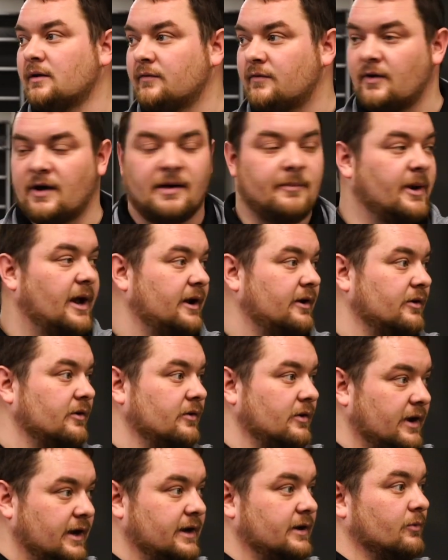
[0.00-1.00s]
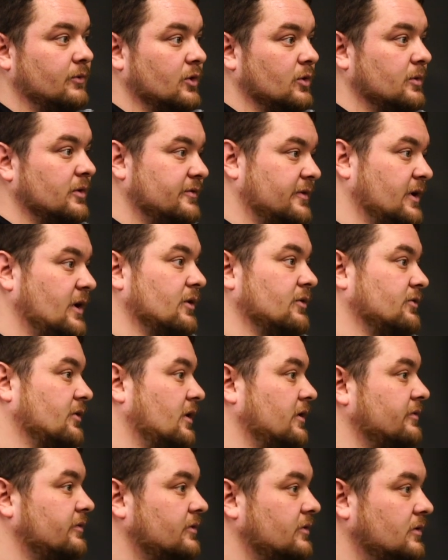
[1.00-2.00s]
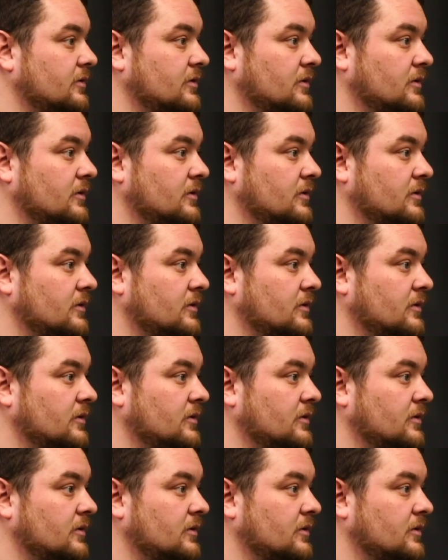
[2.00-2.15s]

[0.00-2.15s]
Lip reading: for that matter in the room if it goes off.